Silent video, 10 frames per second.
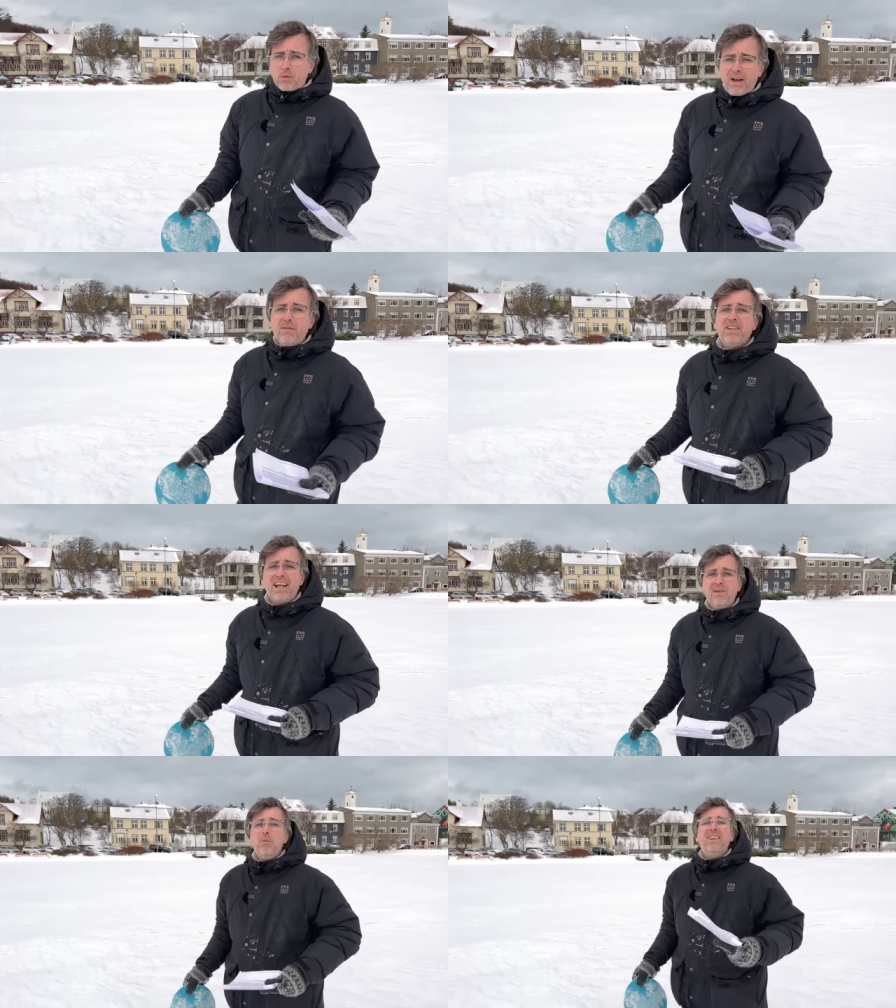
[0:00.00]
we
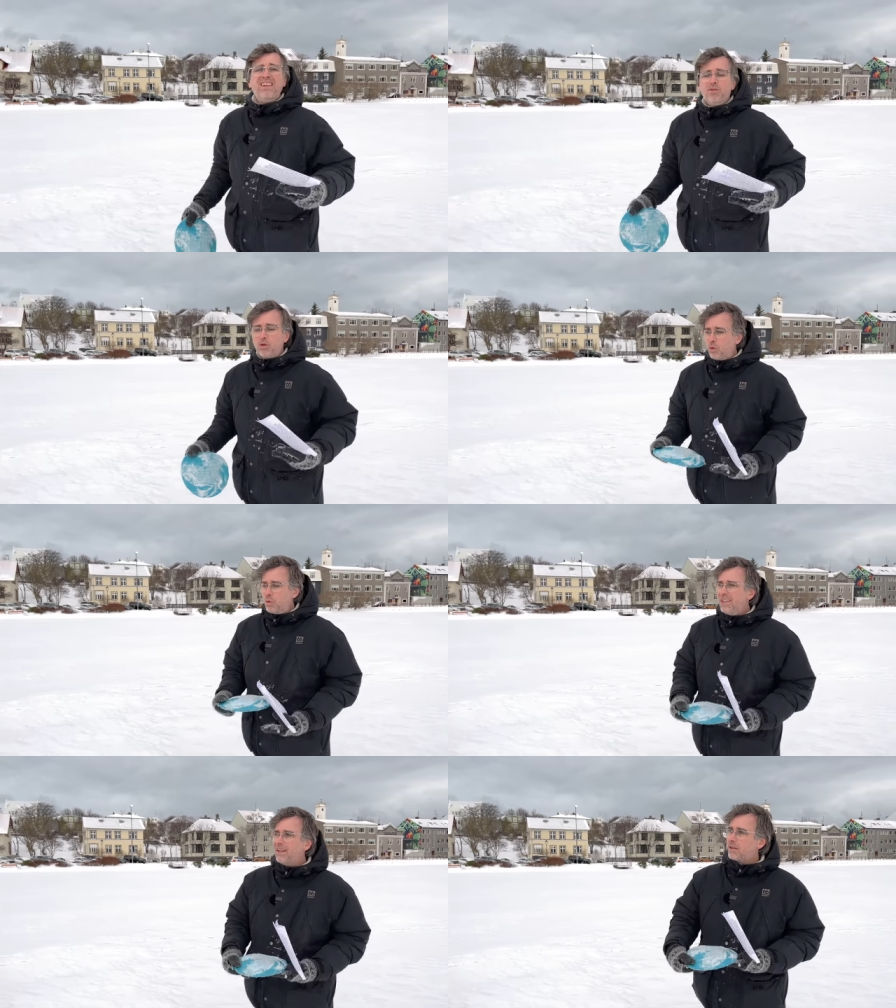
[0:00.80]
say within two
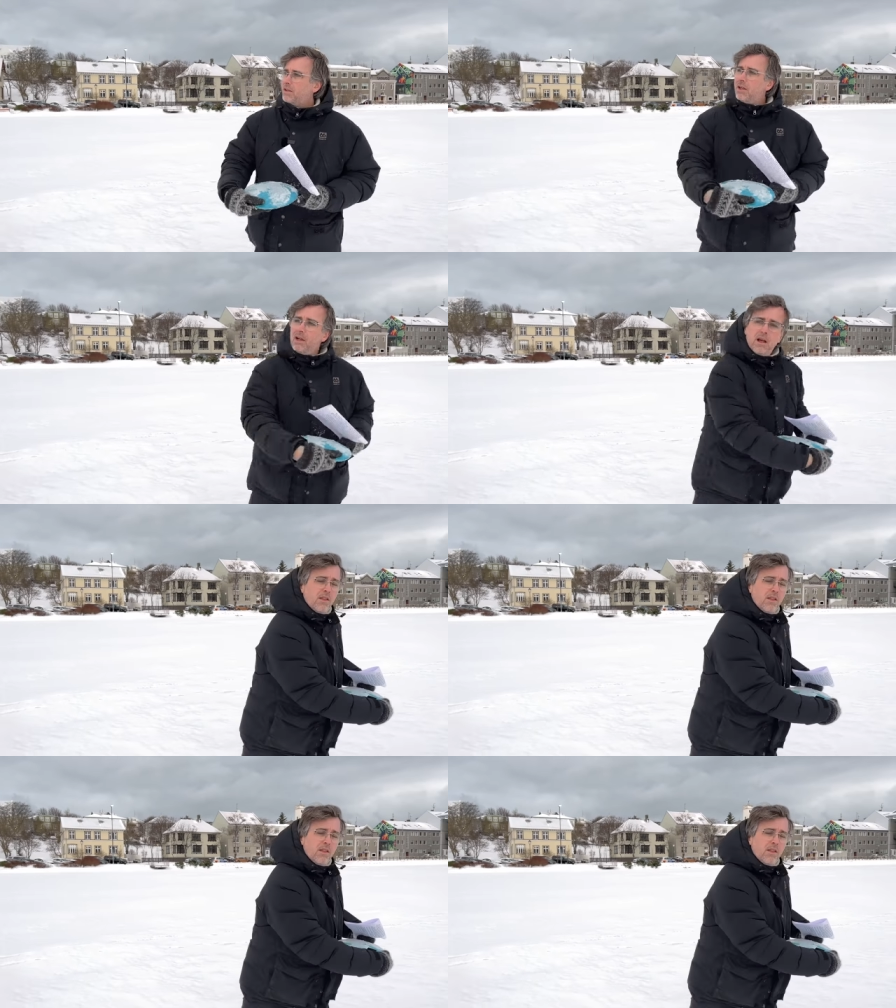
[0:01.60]
years. They're